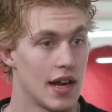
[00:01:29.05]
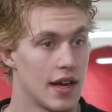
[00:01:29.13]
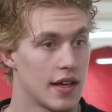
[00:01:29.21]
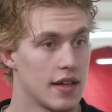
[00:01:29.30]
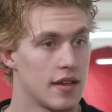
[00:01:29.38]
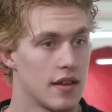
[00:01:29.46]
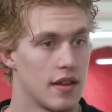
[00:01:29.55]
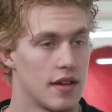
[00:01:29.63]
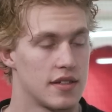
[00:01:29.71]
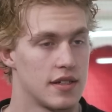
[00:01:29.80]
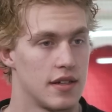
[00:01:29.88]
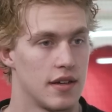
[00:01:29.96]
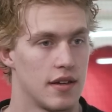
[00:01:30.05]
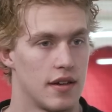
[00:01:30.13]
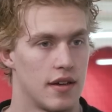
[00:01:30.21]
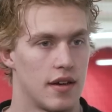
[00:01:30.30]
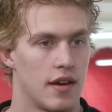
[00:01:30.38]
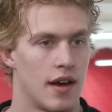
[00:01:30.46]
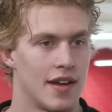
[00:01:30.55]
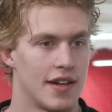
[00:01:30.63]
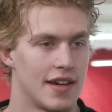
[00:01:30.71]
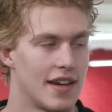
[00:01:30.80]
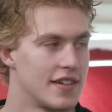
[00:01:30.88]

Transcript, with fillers: like it, actually. I didn't